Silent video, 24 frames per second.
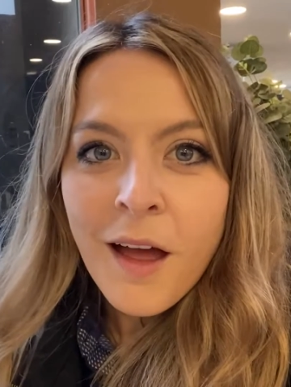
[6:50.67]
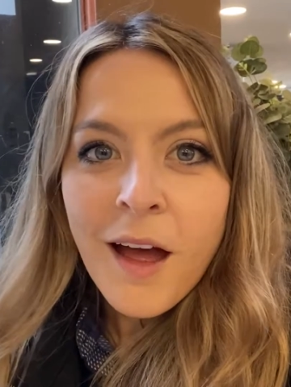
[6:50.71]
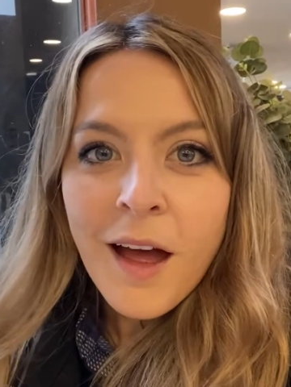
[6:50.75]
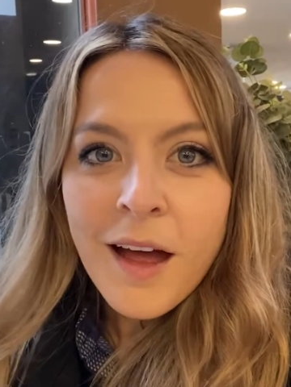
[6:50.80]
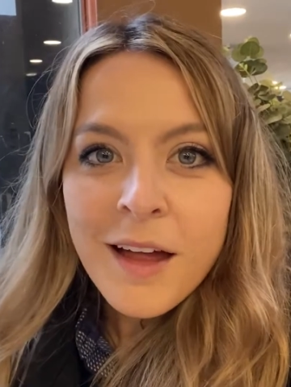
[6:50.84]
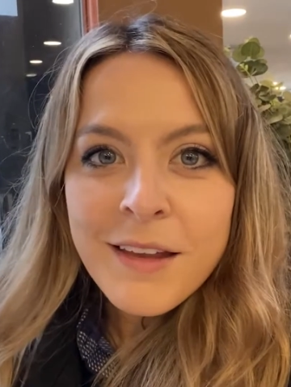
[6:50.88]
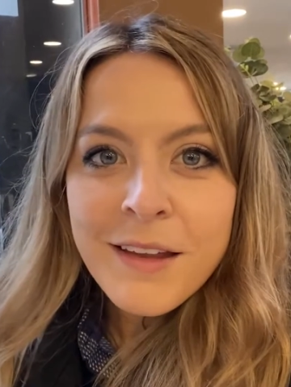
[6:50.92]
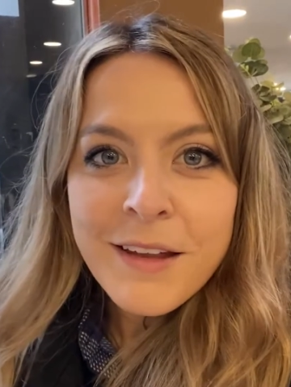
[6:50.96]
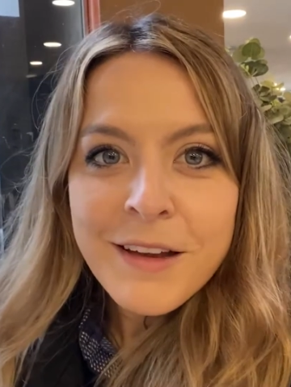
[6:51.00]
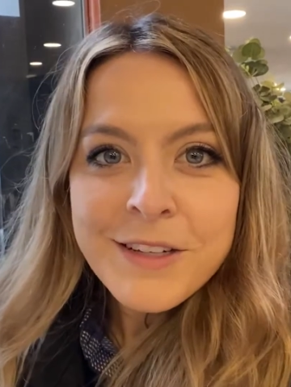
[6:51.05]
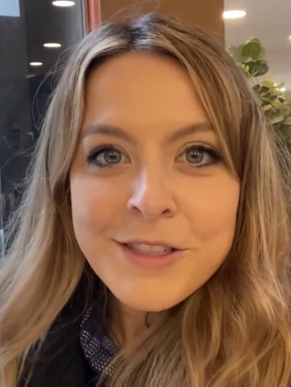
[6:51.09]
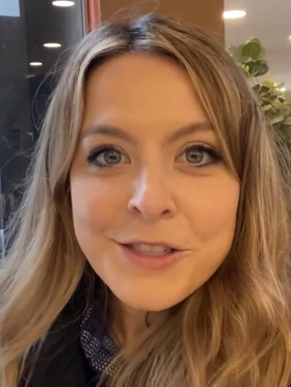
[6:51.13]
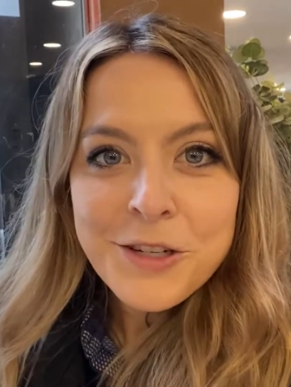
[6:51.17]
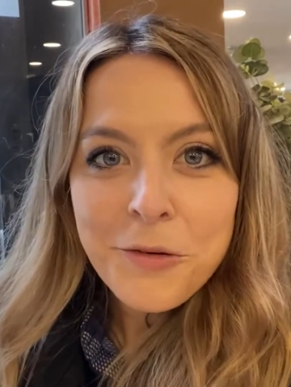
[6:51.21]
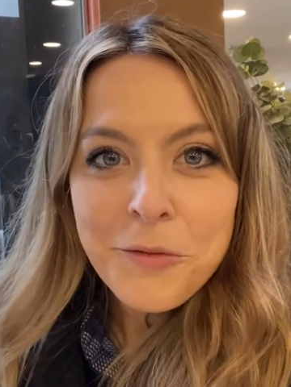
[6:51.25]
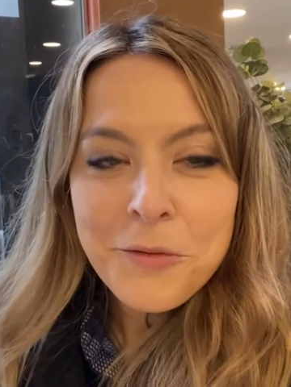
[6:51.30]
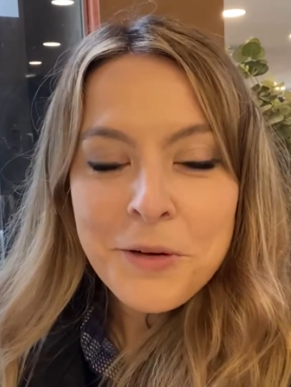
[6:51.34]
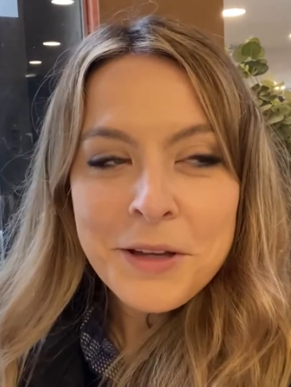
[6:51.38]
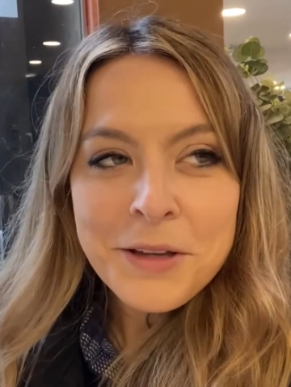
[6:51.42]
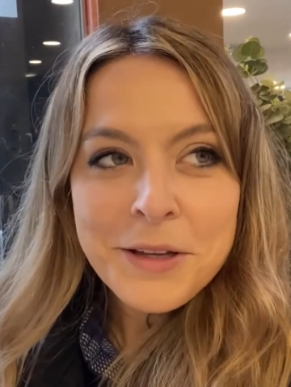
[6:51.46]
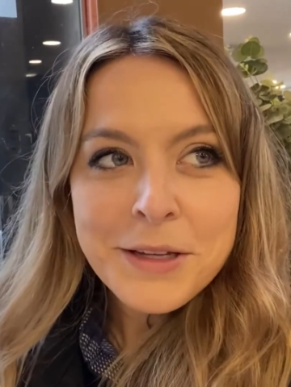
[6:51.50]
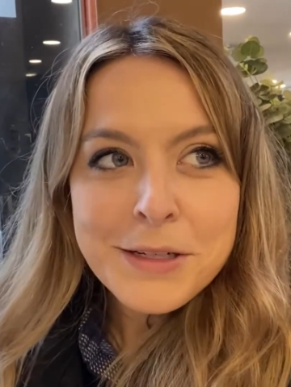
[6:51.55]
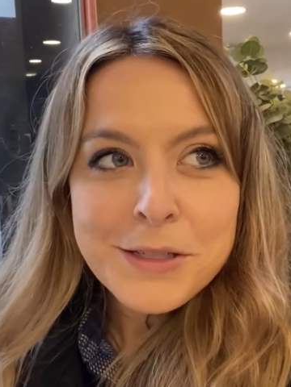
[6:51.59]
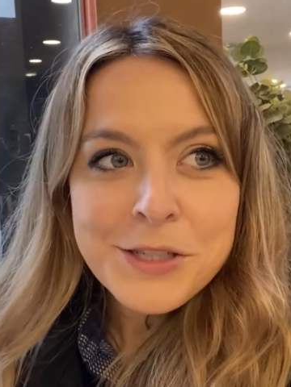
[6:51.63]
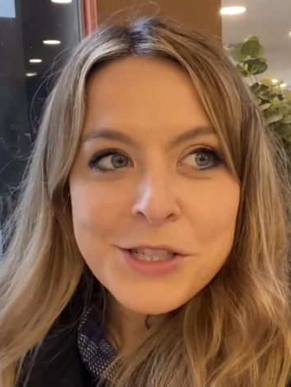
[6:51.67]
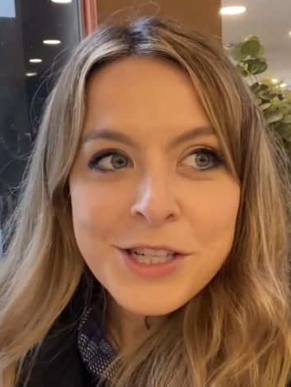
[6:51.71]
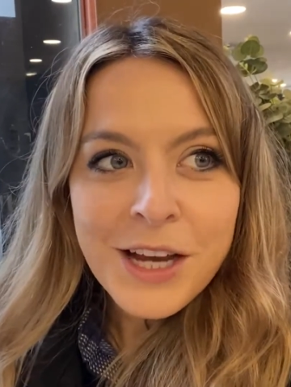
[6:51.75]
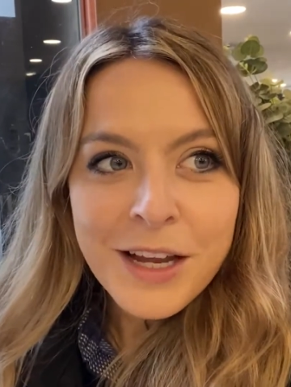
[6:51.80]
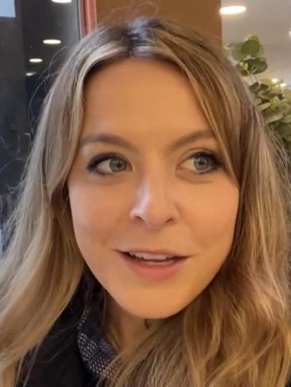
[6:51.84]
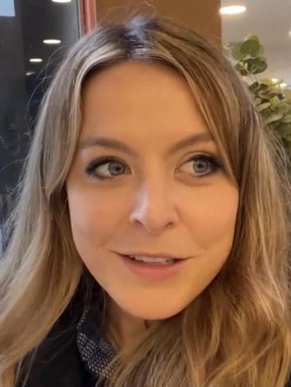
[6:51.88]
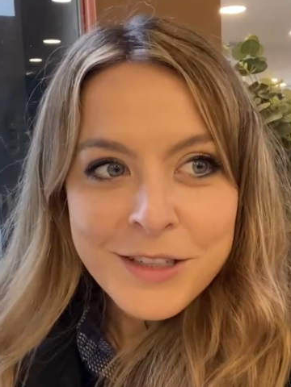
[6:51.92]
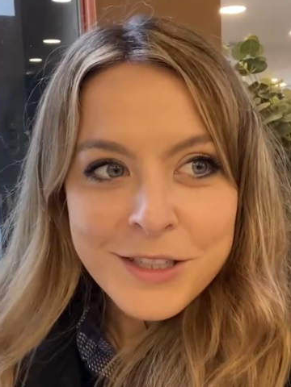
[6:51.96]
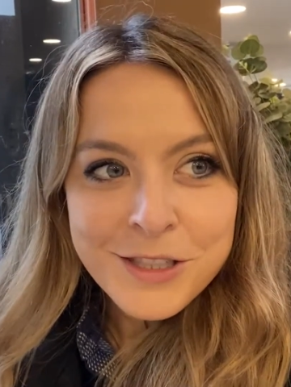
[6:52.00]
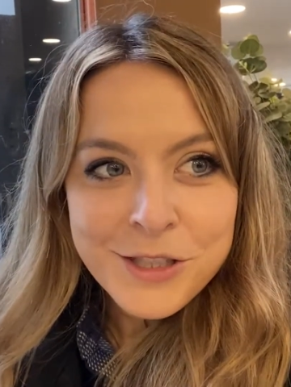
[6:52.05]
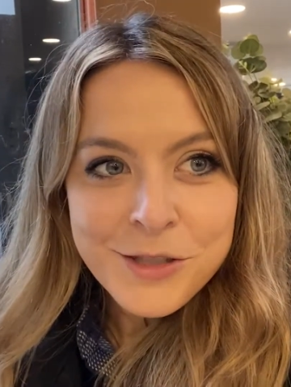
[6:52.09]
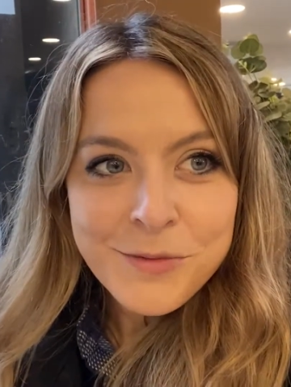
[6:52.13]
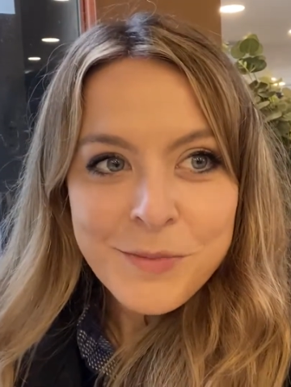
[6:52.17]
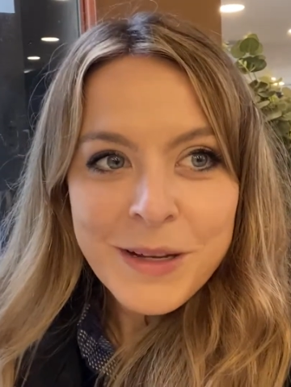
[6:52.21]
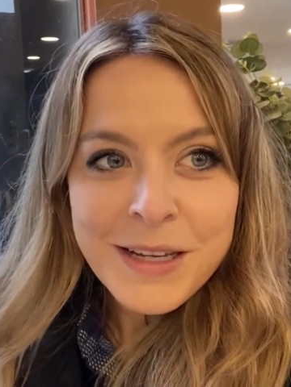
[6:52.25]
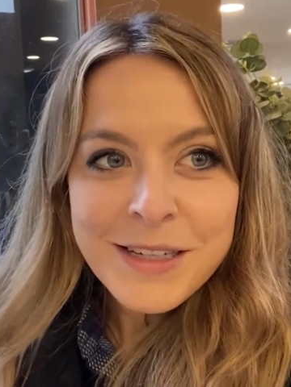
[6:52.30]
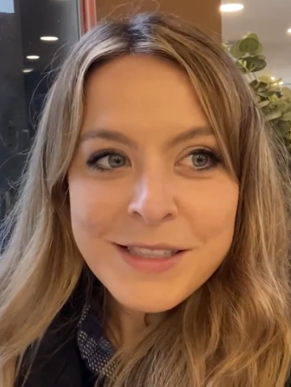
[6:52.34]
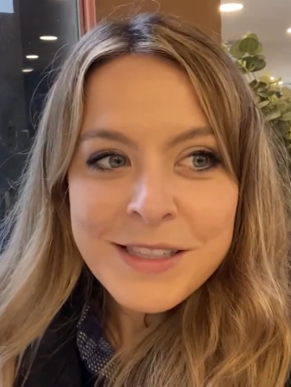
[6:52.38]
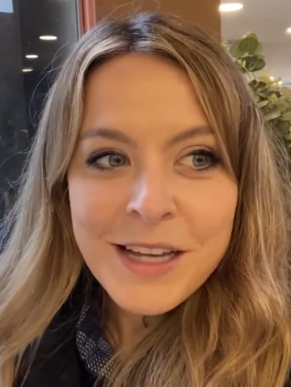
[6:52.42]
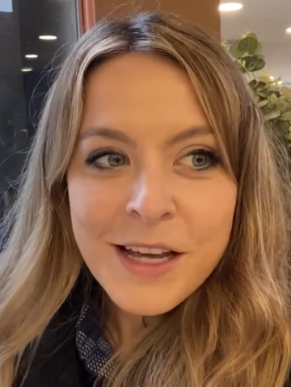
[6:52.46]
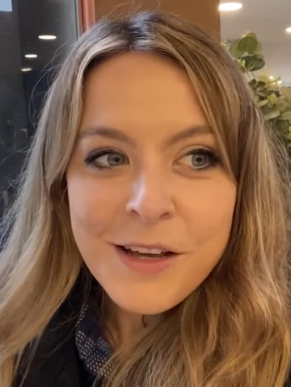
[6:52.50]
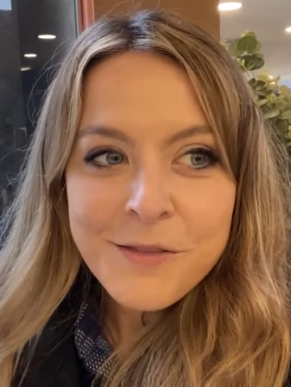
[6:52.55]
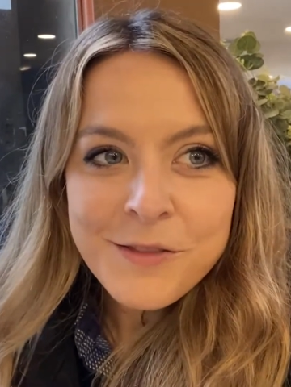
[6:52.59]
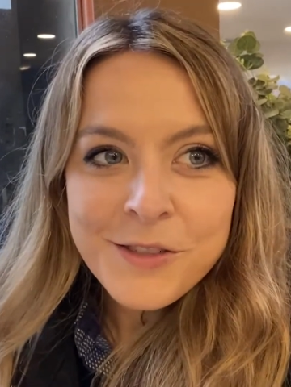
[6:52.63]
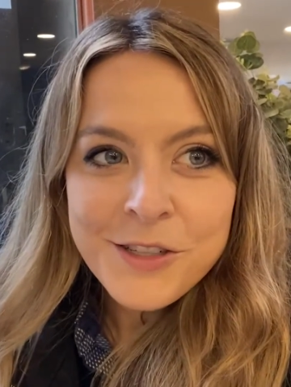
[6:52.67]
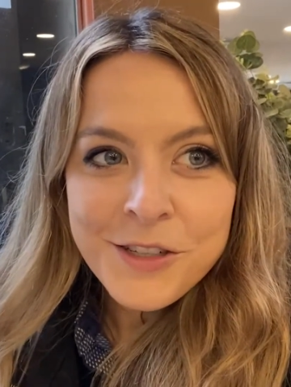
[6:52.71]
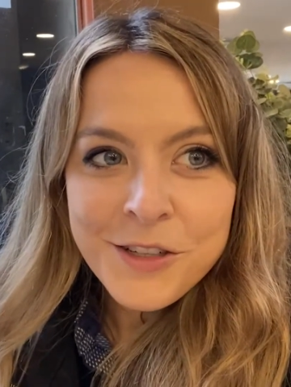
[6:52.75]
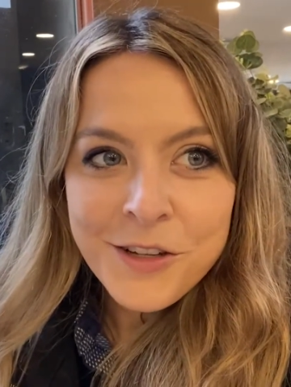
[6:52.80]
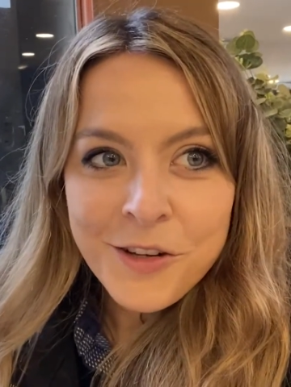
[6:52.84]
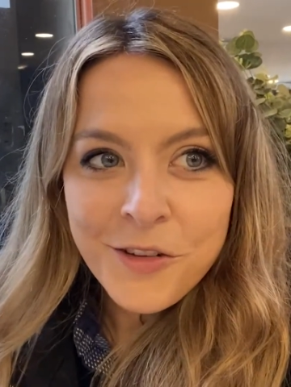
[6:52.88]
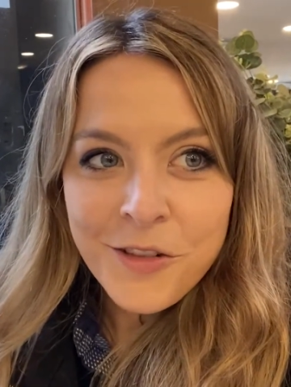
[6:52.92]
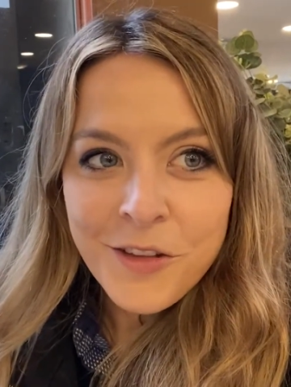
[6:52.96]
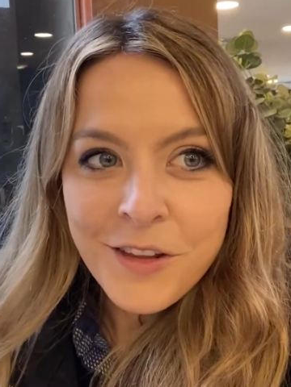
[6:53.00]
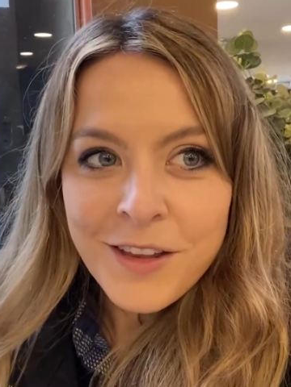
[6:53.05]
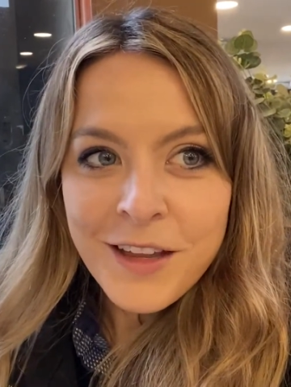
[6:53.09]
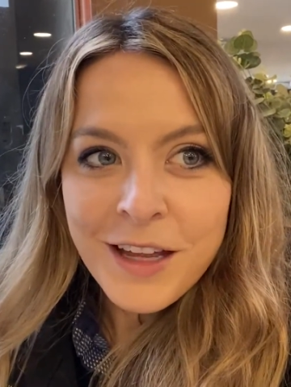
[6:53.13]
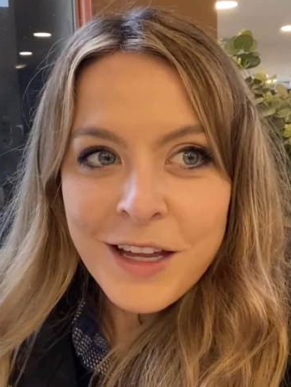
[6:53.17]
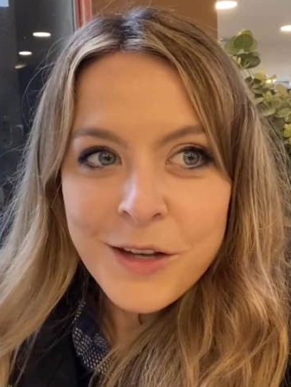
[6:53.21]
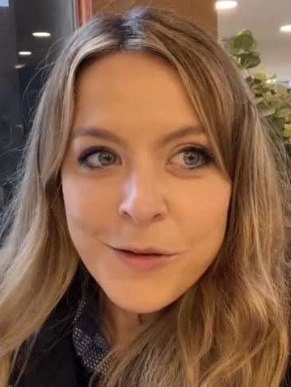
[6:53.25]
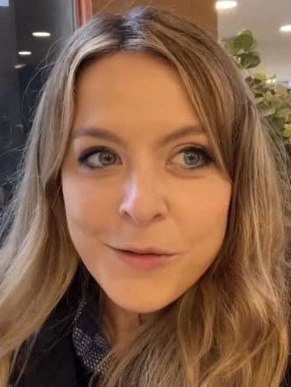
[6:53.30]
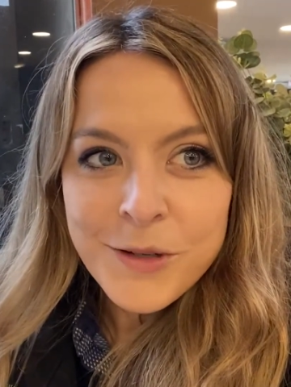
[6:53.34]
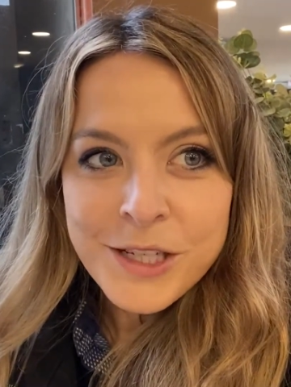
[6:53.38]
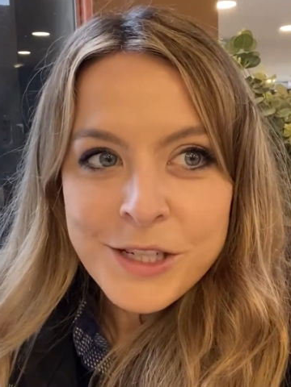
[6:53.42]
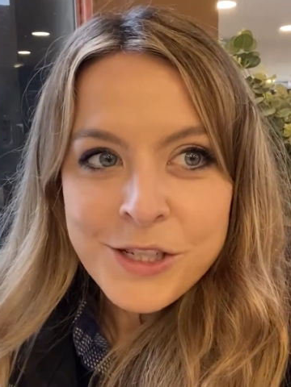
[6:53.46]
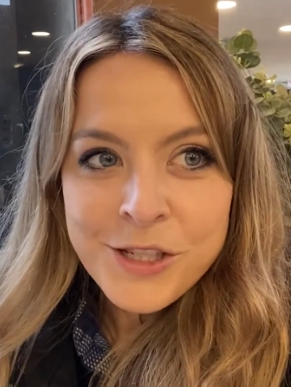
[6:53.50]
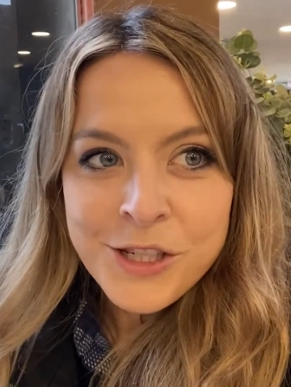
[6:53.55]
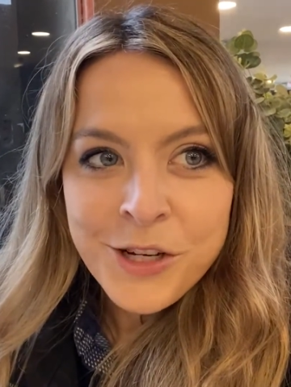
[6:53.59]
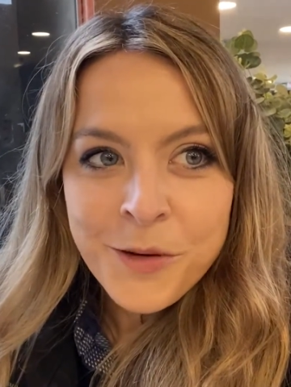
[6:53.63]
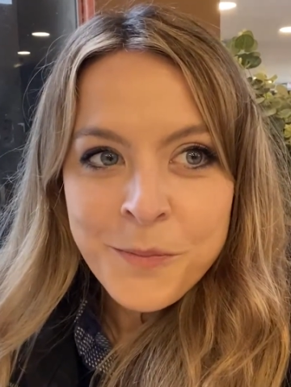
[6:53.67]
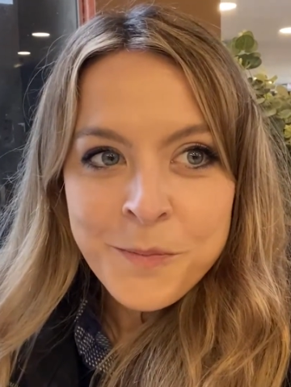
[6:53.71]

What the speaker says: I like to really challenge myself to learn the language